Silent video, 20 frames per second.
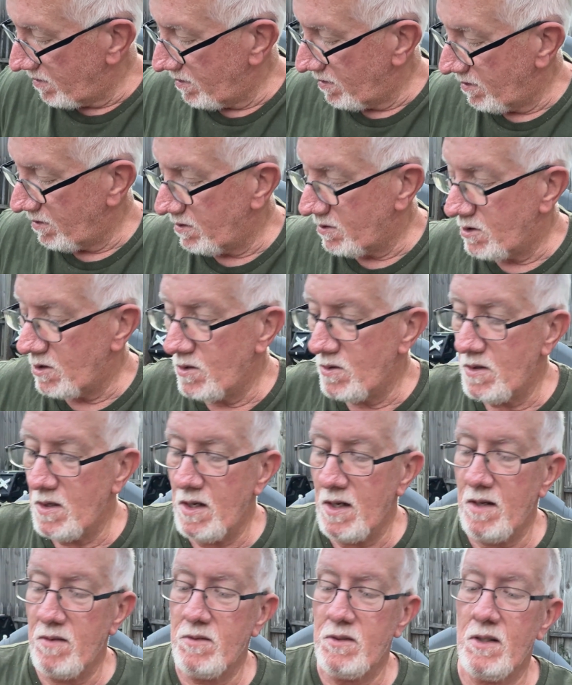the two
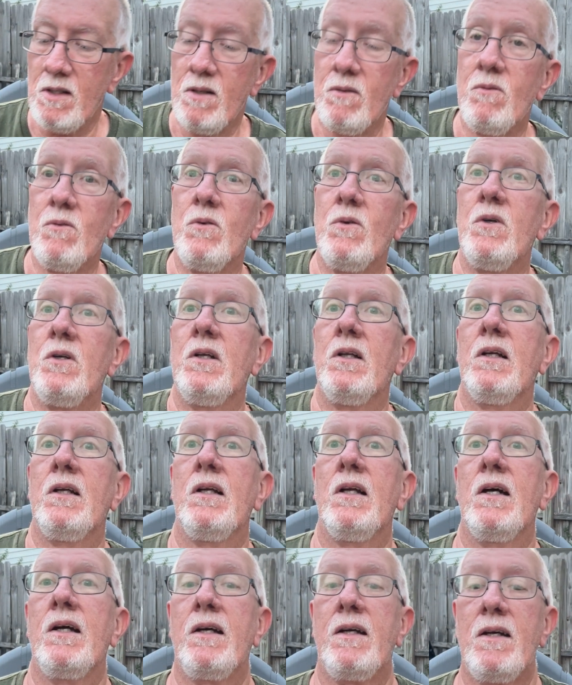knives that I really
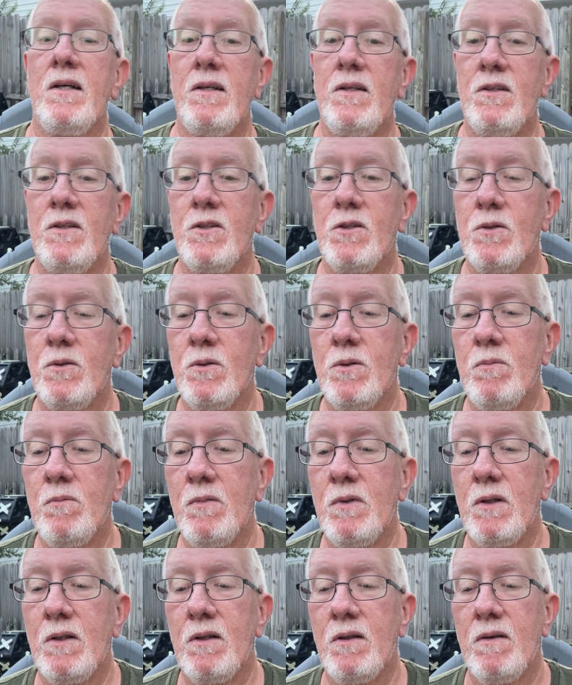like out of this group.
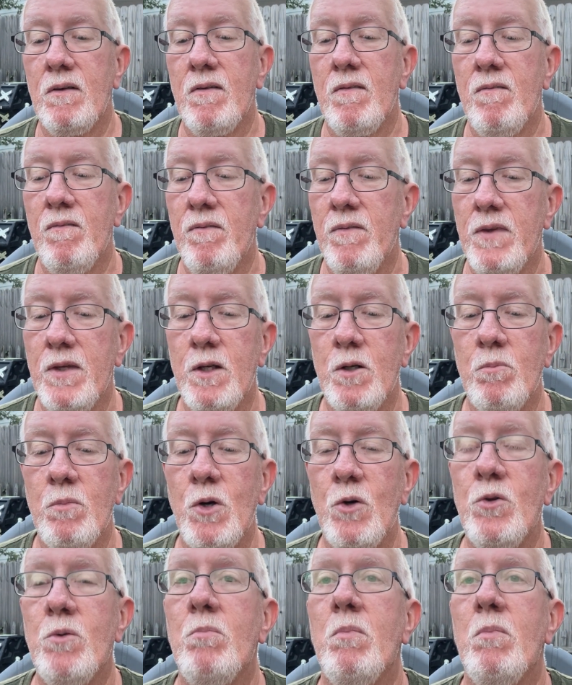They're both